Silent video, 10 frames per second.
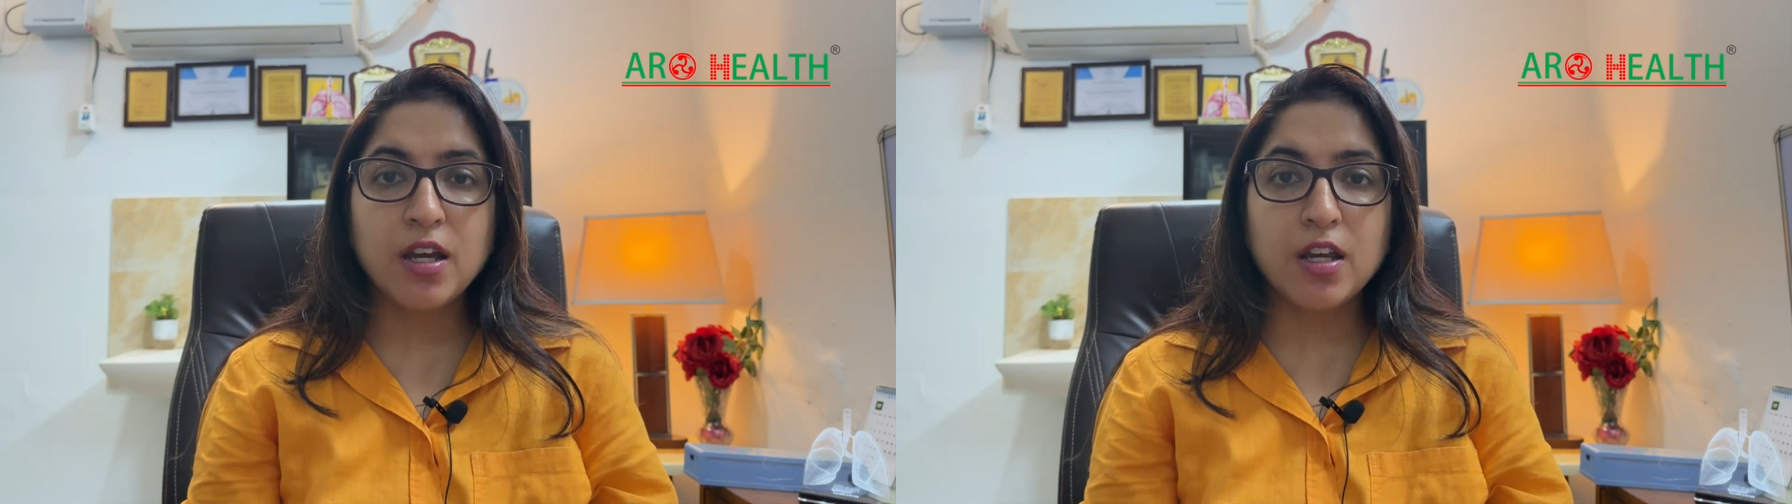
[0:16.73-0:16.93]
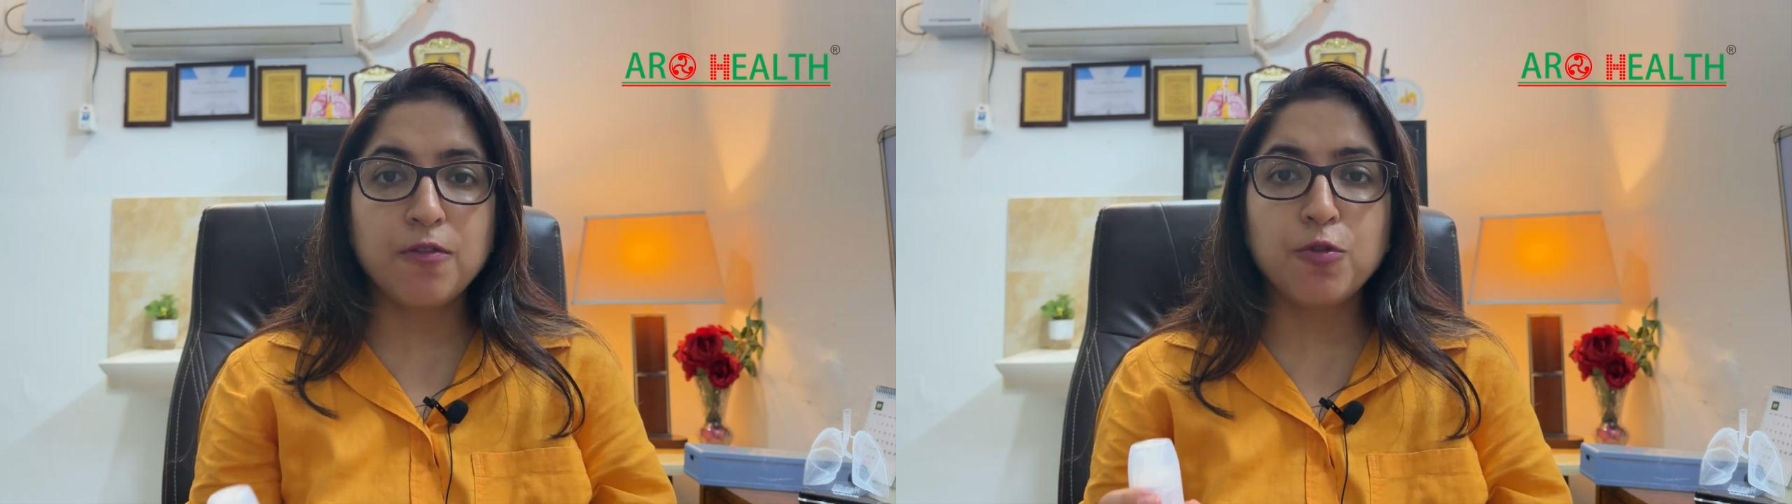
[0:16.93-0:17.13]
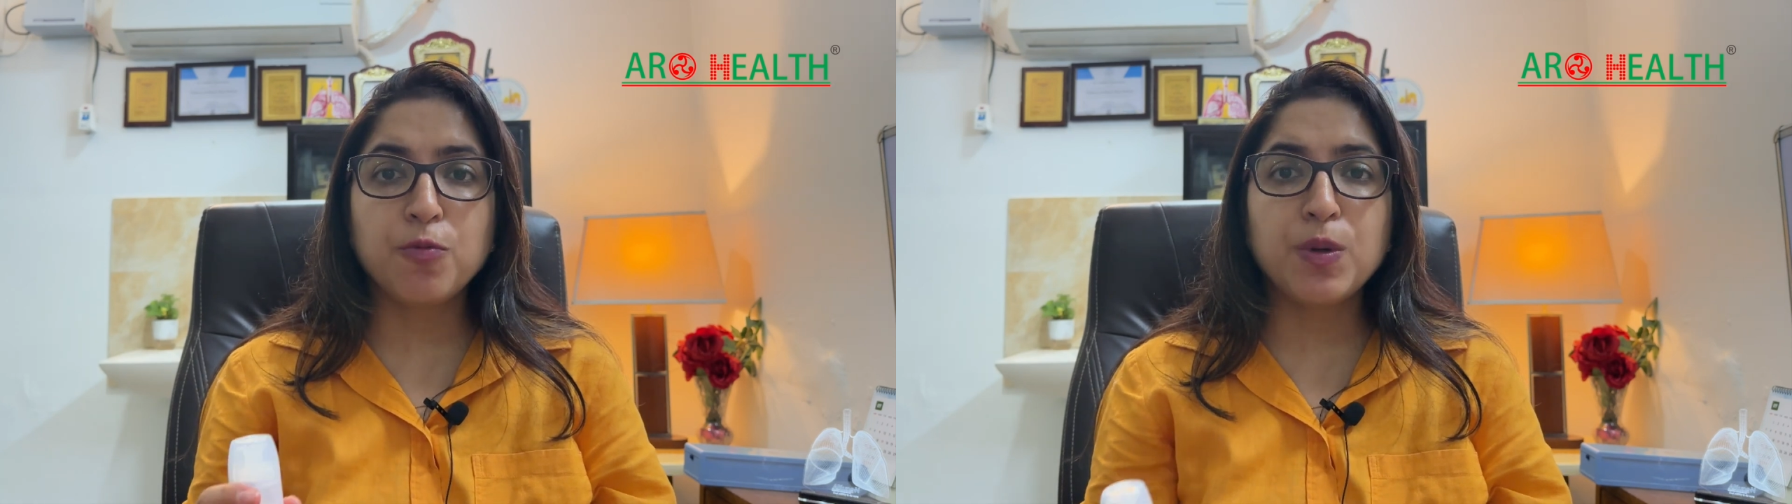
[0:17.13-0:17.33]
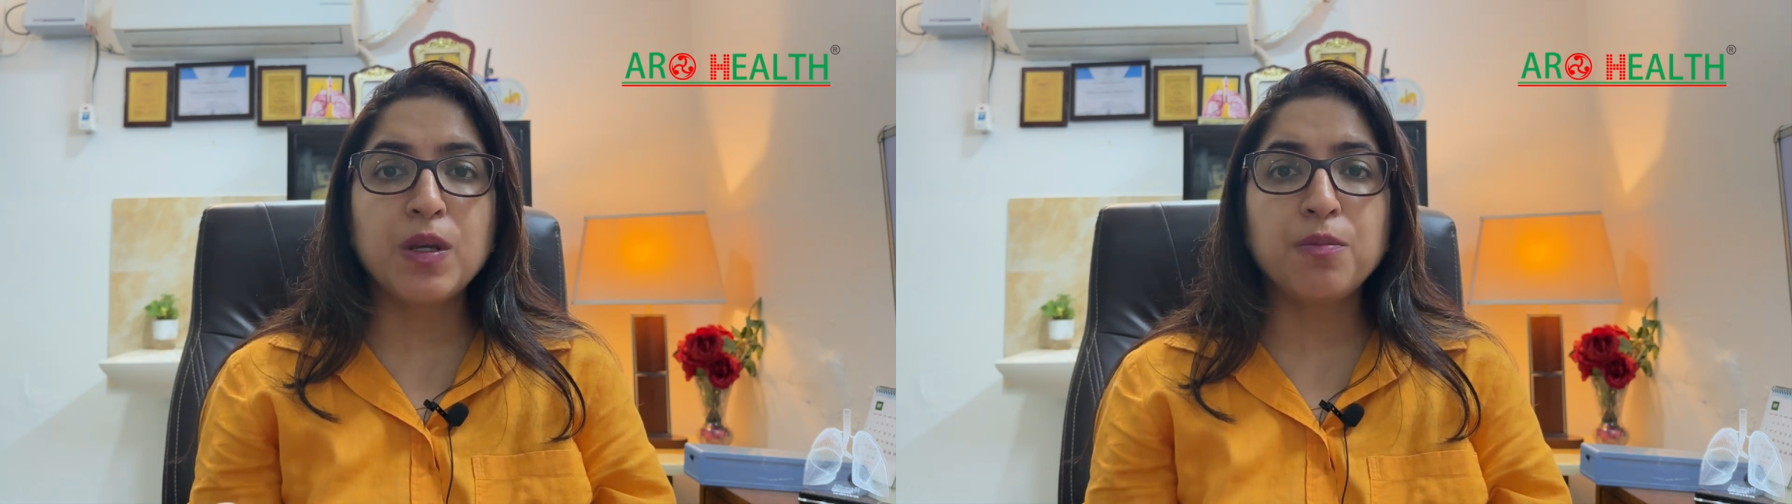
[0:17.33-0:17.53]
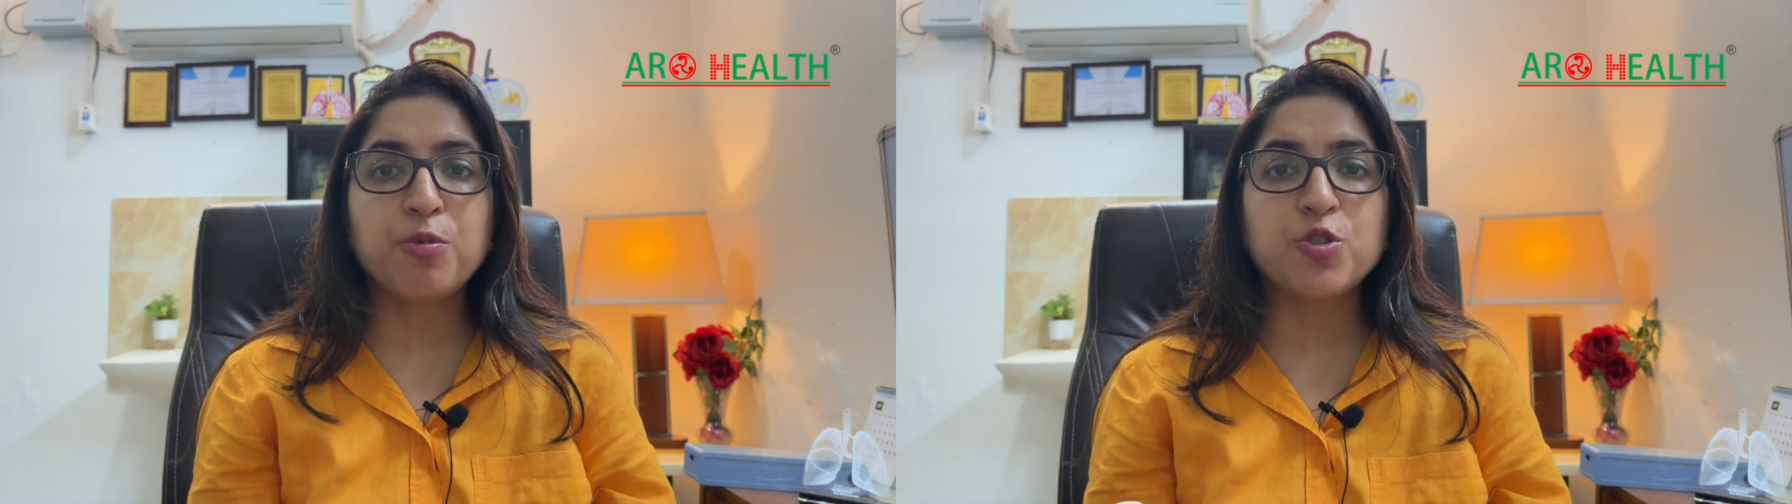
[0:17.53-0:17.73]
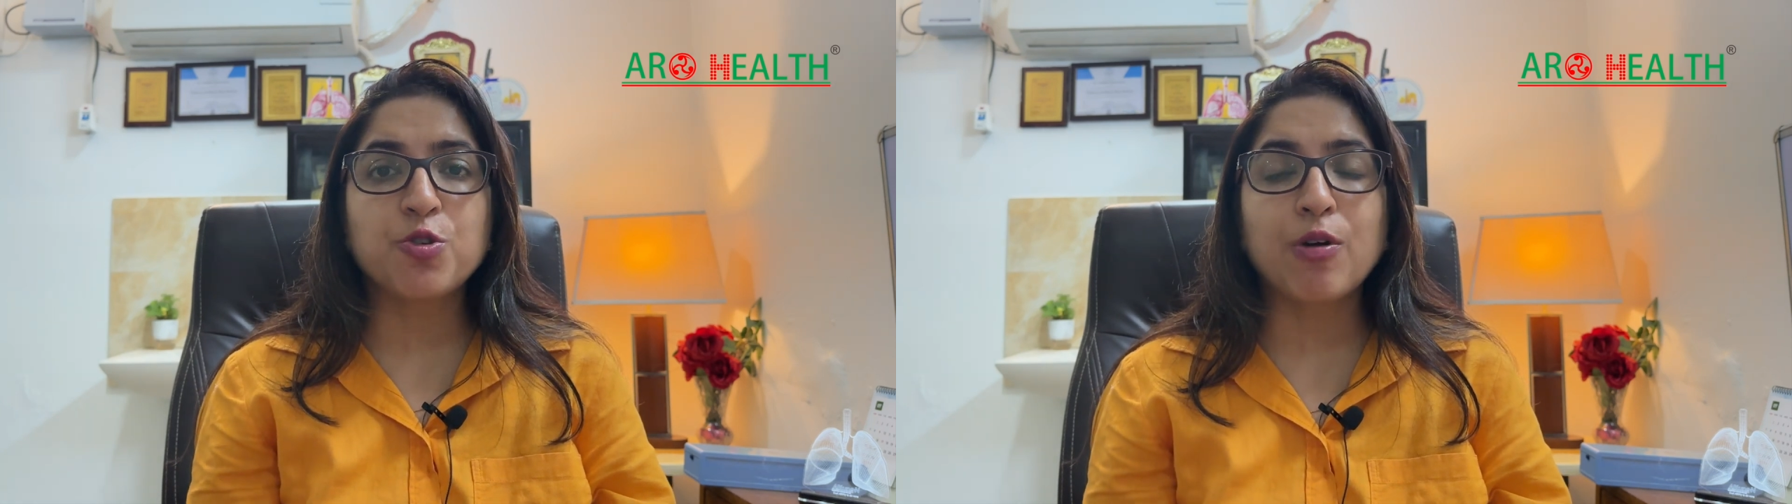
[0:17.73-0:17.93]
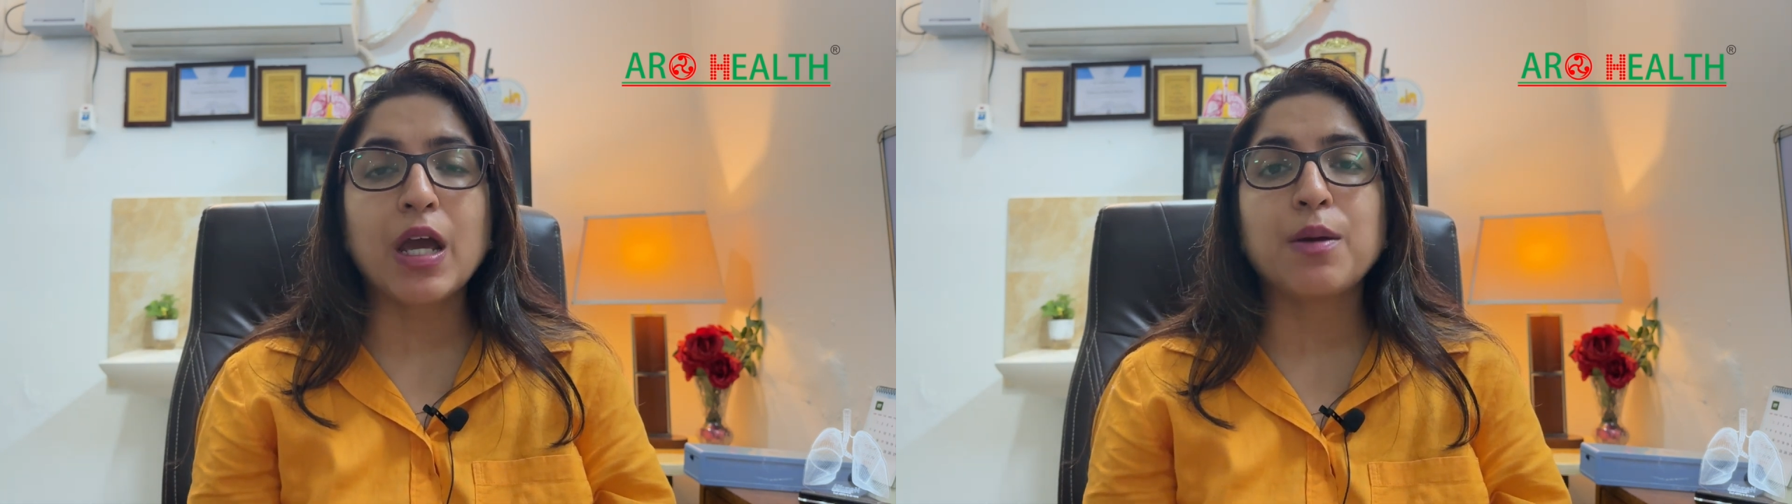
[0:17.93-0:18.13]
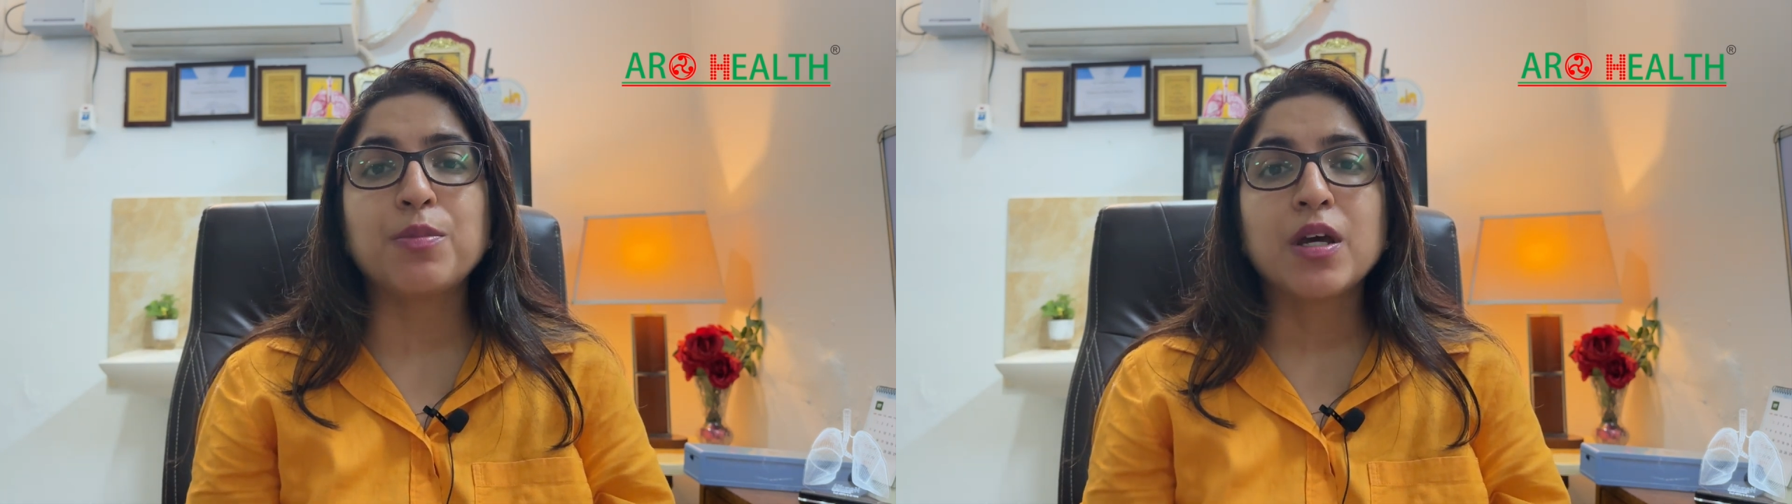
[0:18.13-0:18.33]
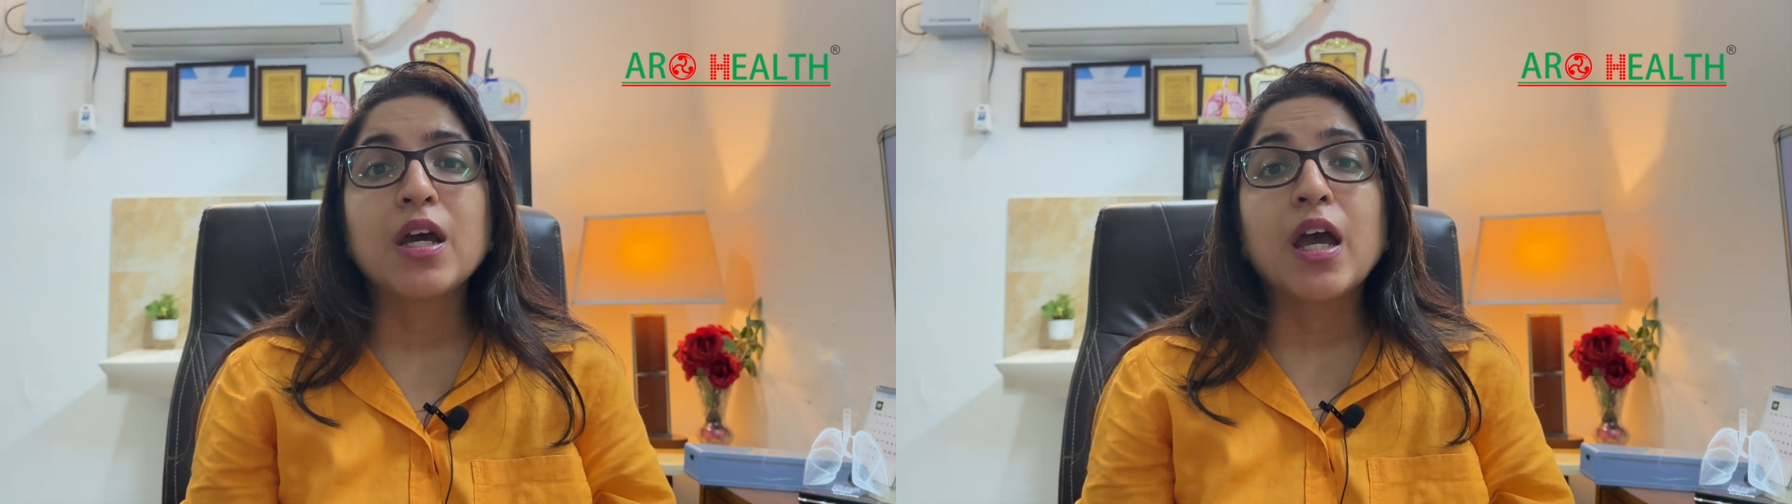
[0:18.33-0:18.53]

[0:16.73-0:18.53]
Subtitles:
And if you've been prescribed